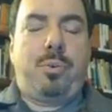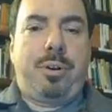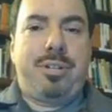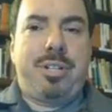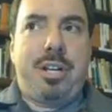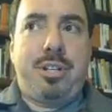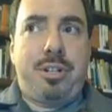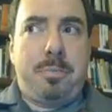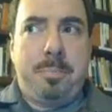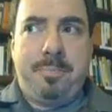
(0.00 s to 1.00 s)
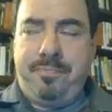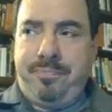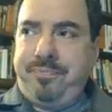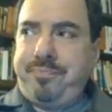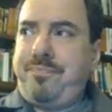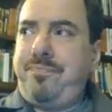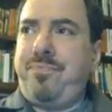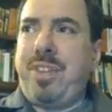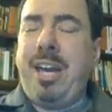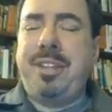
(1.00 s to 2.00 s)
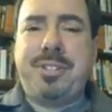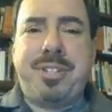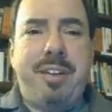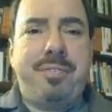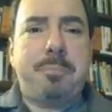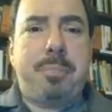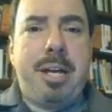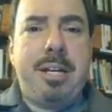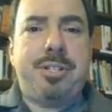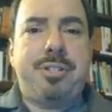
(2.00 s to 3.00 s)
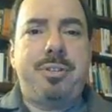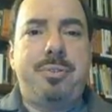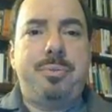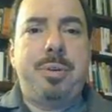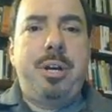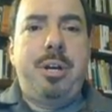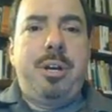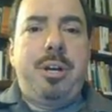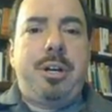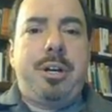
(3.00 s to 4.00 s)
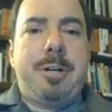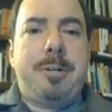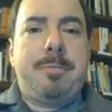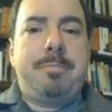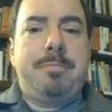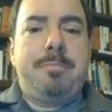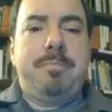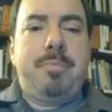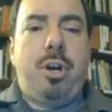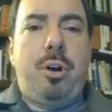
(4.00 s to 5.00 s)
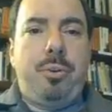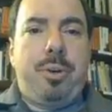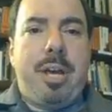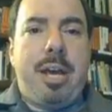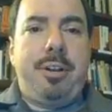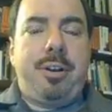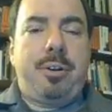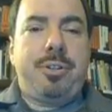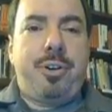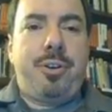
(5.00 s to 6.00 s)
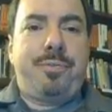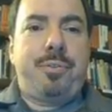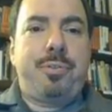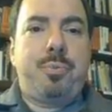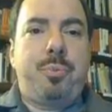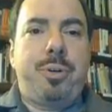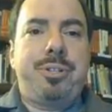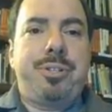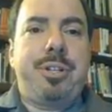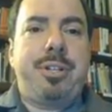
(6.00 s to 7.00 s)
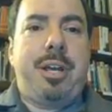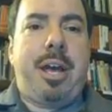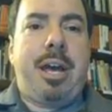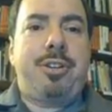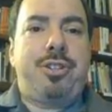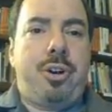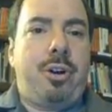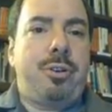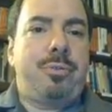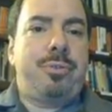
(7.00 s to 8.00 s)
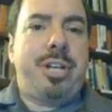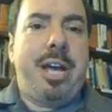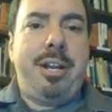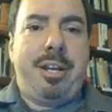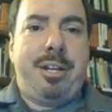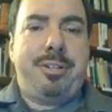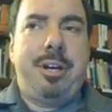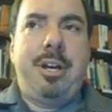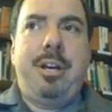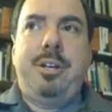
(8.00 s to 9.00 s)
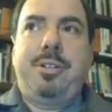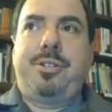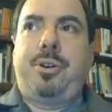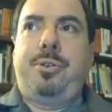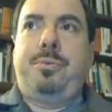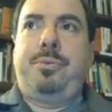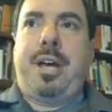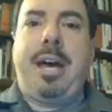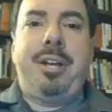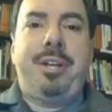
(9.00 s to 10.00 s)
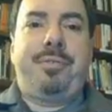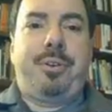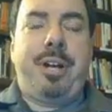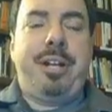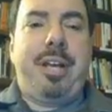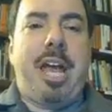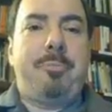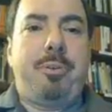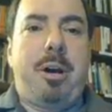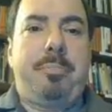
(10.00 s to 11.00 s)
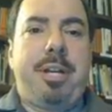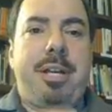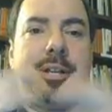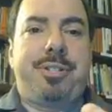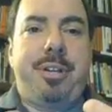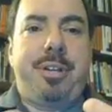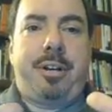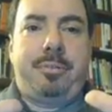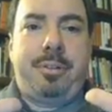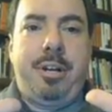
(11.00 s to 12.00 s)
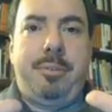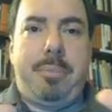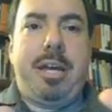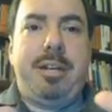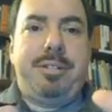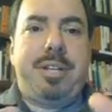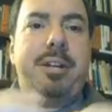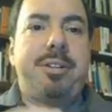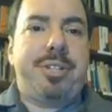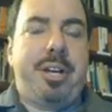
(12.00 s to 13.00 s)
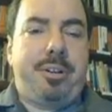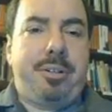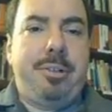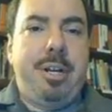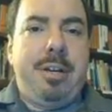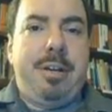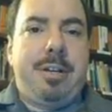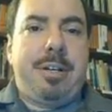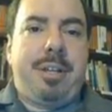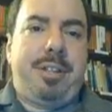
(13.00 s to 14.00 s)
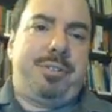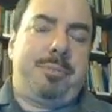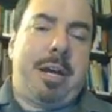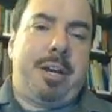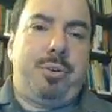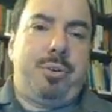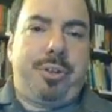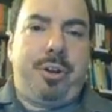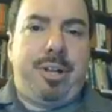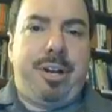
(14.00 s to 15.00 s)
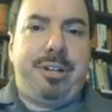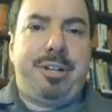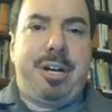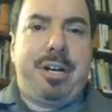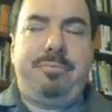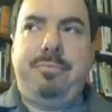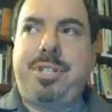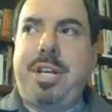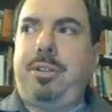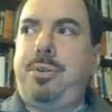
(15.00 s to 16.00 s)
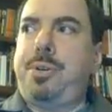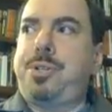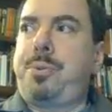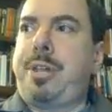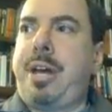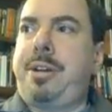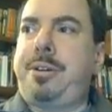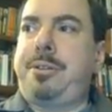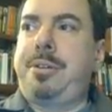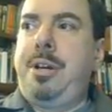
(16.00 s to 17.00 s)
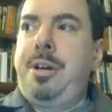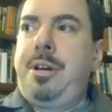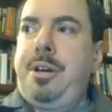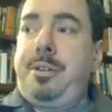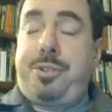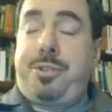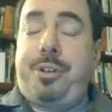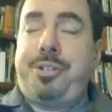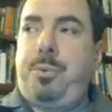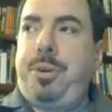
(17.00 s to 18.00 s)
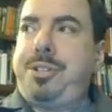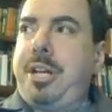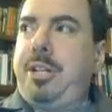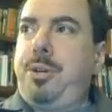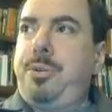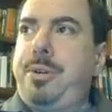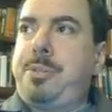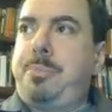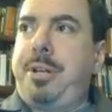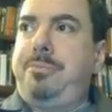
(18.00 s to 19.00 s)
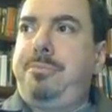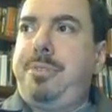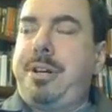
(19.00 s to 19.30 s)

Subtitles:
organization. And the safest place to co-locate our servers was at Charter's head end. So the head end for any cable company is their main data center. And this is back in North Carolina, not St. Louis, where there's also one in St. Louis, but in